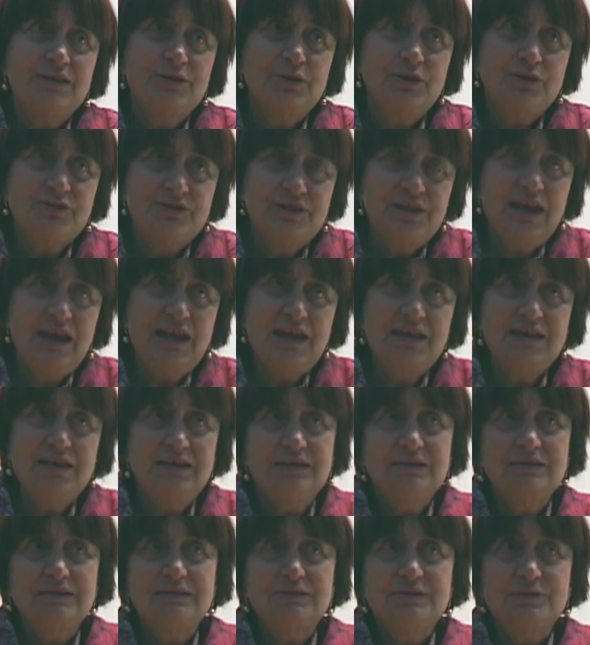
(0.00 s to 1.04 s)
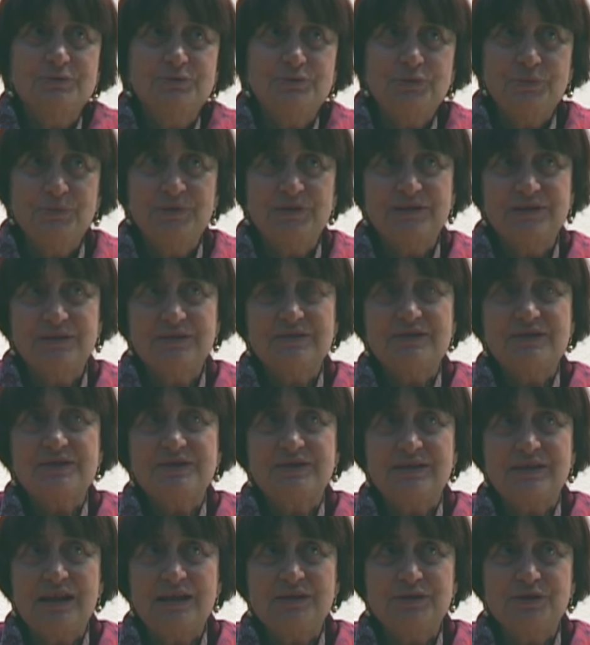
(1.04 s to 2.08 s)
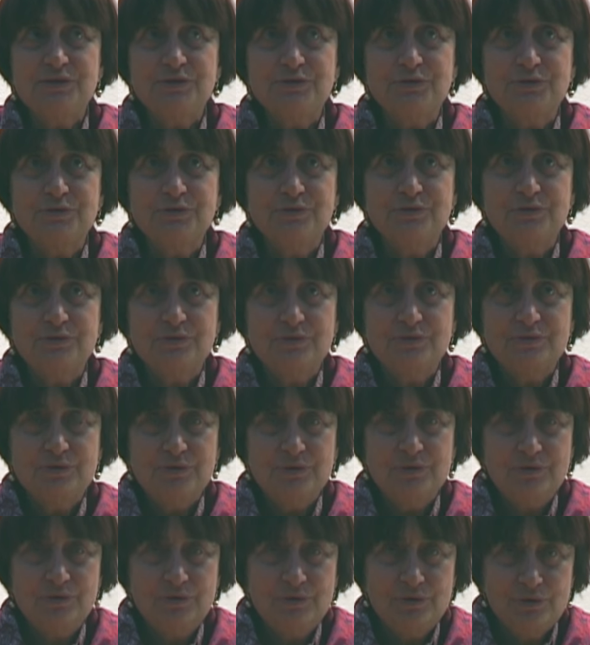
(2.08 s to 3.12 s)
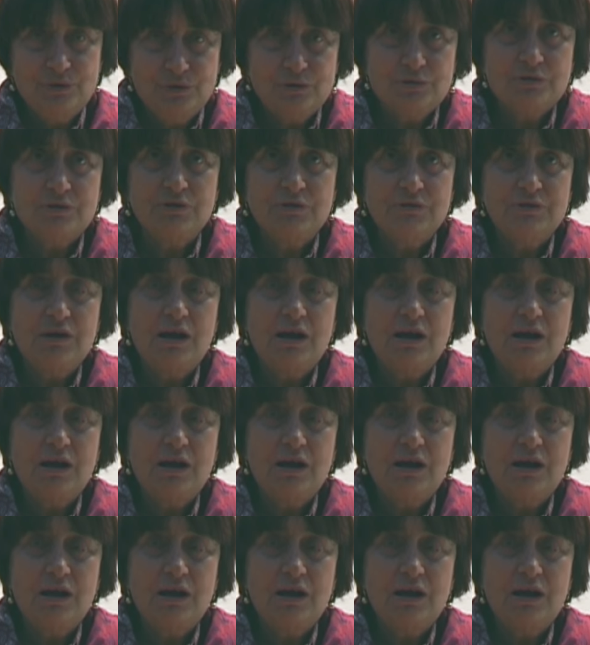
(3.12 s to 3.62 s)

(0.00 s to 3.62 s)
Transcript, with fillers: the day women started to look